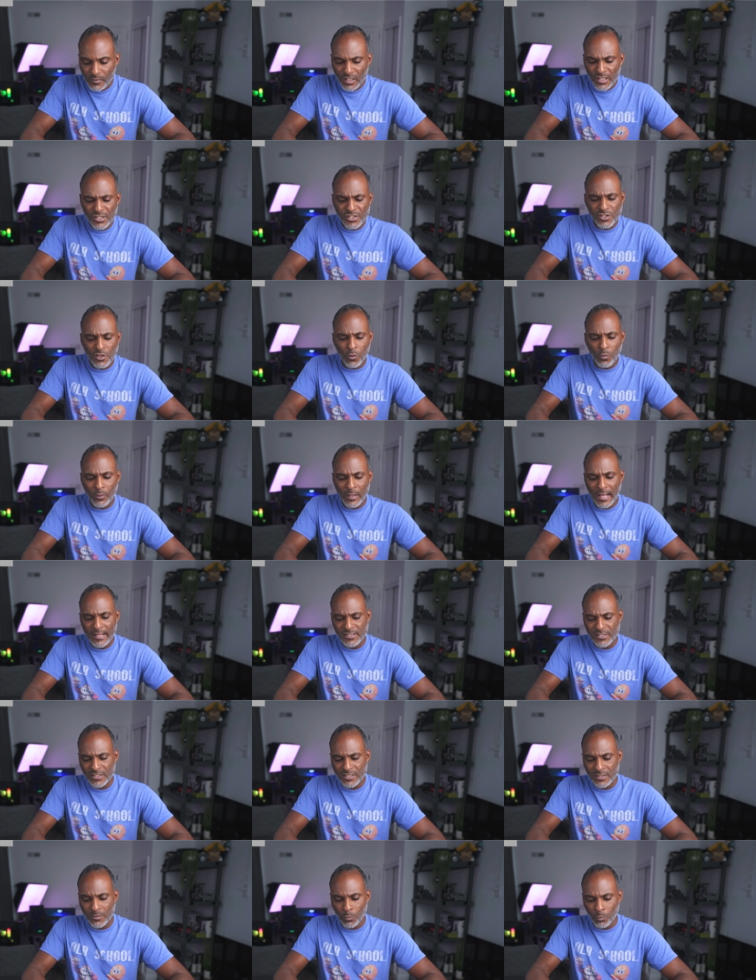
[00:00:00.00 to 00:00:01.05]
So when
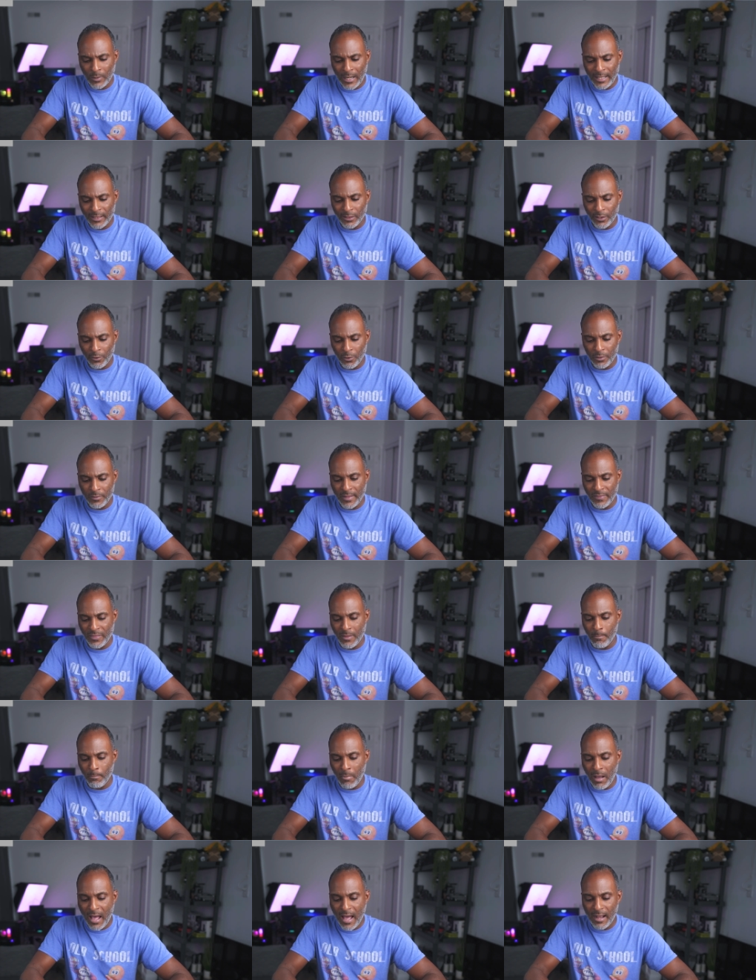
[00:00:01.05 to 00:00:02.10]
I learned that the
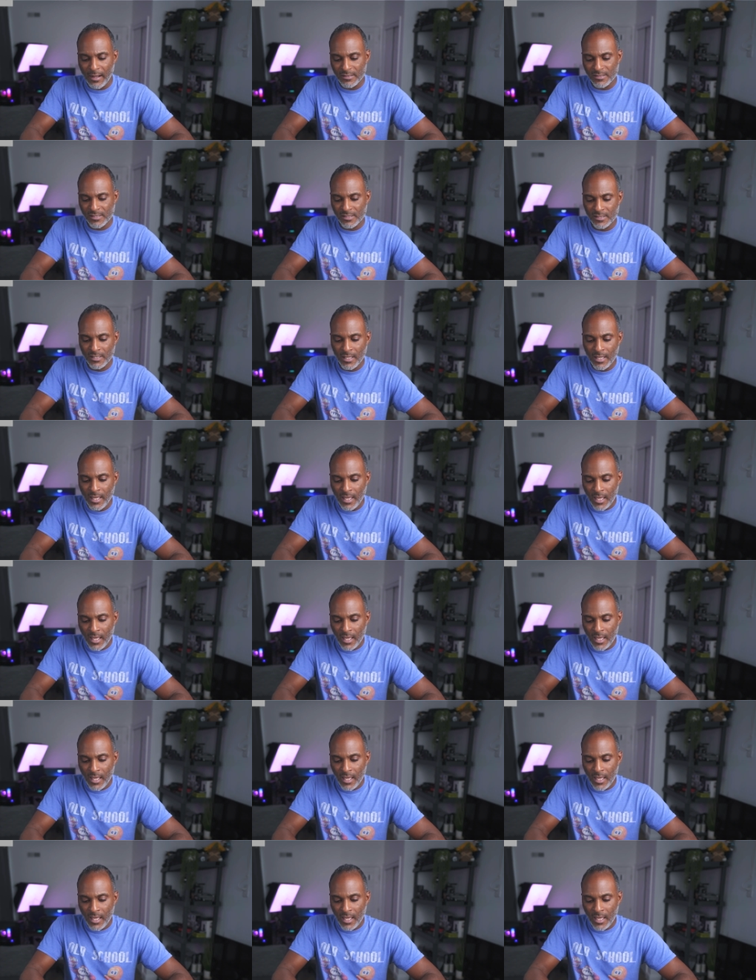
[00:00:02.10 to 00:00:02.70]
box